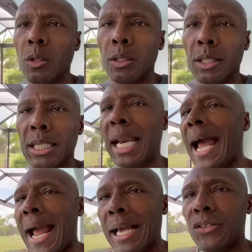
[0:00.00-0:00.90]
uh,
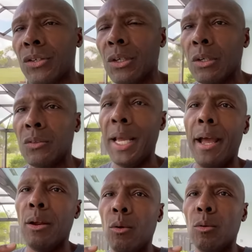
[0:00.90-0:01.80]
class
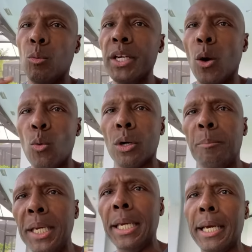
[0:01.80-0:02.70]
that we don't want to
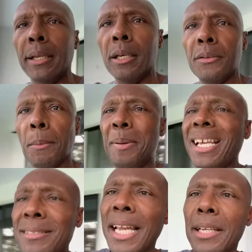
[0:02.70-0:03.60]
be in. The
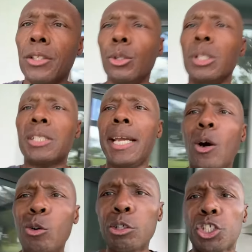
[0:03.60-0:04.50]
best thing to do is take
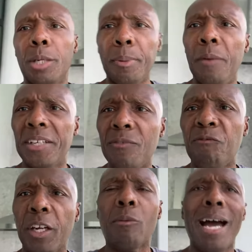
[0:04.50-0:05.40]
ownership of it and
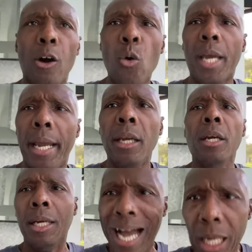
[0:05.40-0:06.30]
figure out, okay,
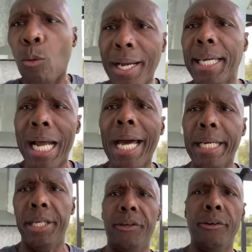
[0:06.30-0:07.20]
how do I get out of
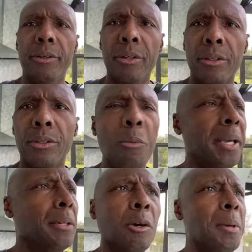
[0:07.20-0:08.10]
here? Don't
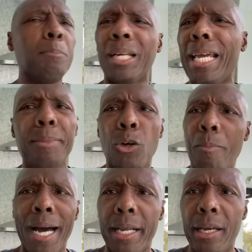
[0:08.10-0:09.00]
be, don't be blaming
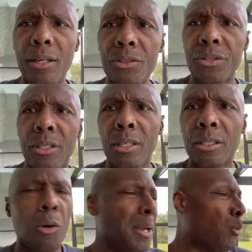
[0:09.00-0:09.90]
nobody else.
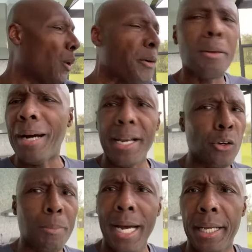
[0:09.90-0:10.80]
Don't be worried about
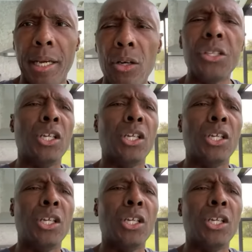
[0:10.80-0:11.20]
nobody else.